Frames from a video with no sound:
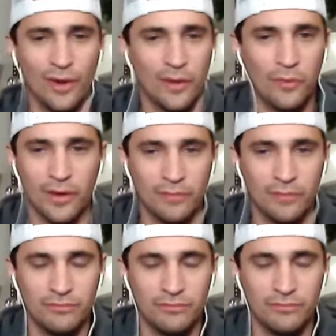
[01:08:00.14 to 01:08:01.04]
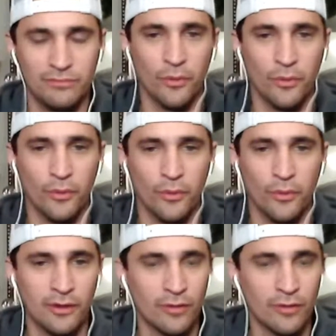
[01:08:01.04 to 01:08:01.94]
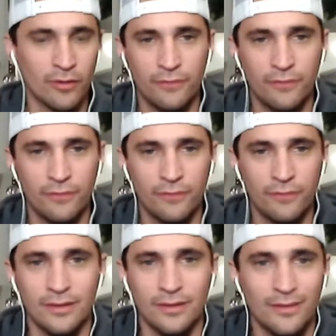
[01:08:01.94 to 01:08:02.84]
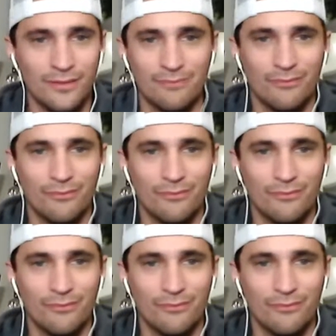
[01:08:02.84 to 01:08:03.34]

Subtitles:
do I want to support Smirnoff and